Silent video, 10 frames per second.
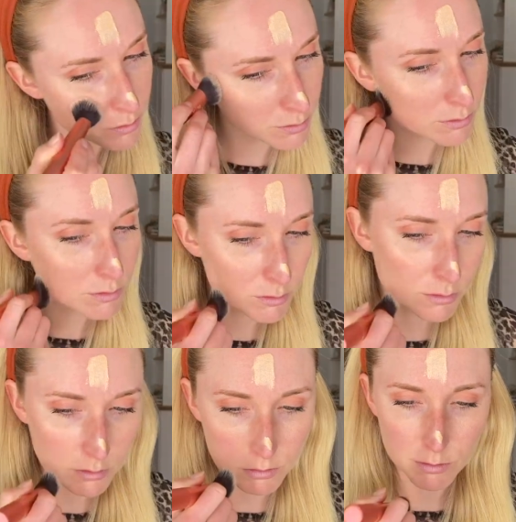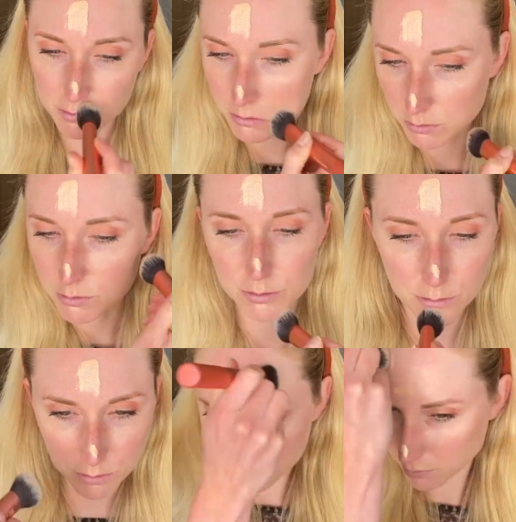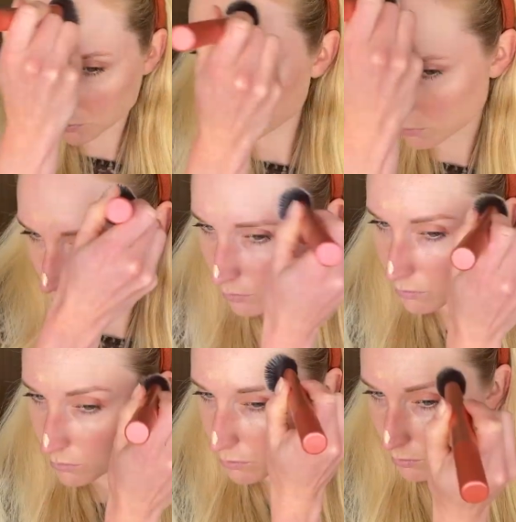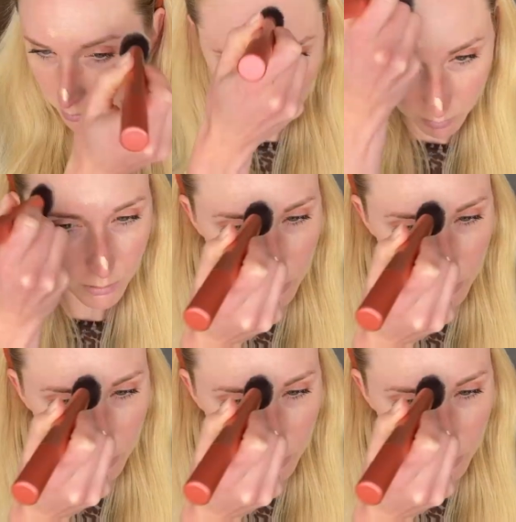anything like that with a foundation brush, you always want to make sure you're going